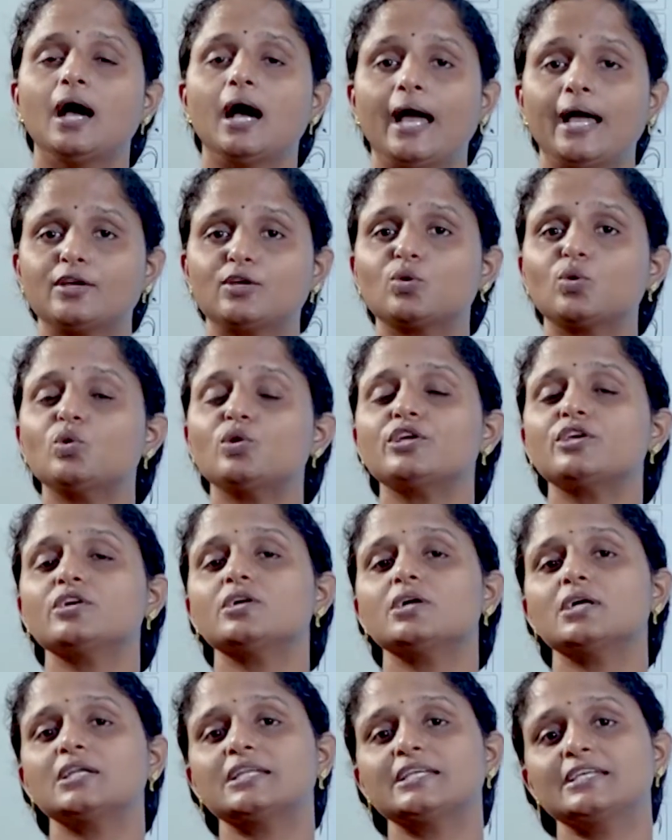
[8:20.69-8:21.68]
I told you
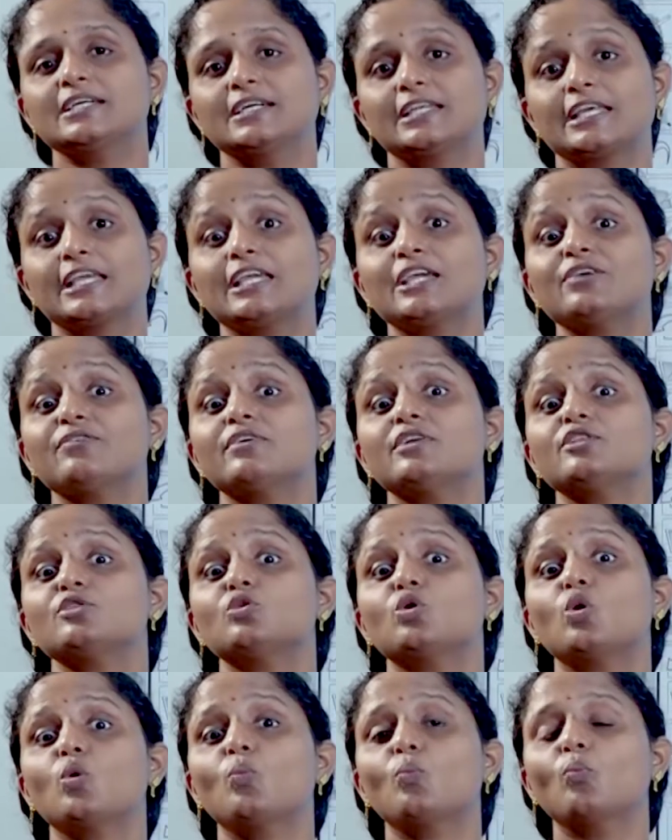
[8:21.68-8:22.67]
earlier, even
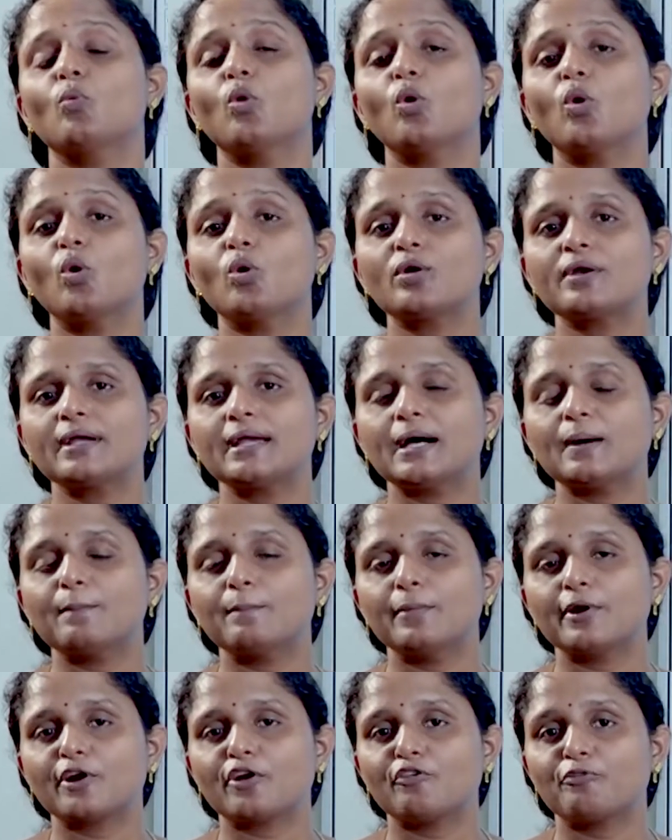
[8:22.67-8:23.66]
though more
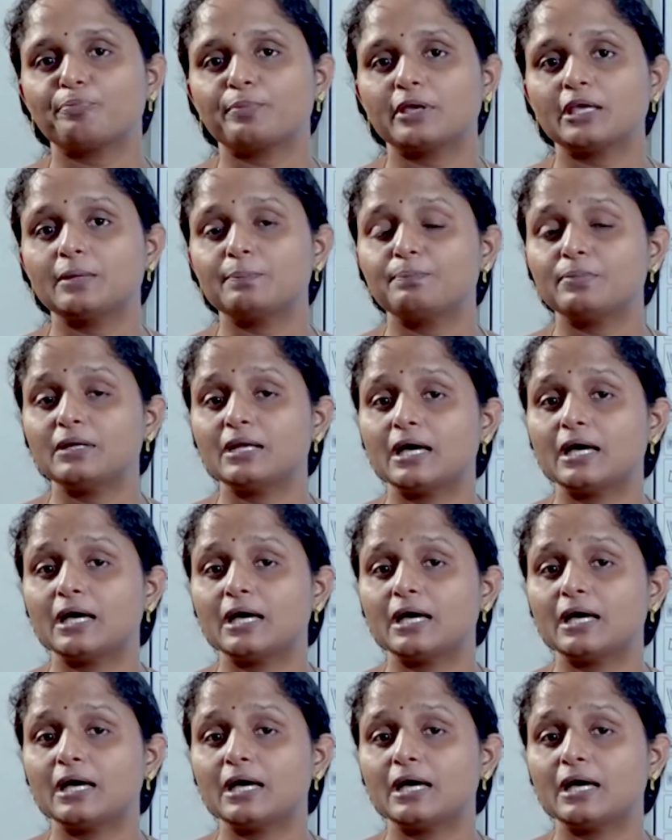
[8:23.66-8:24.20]
number of people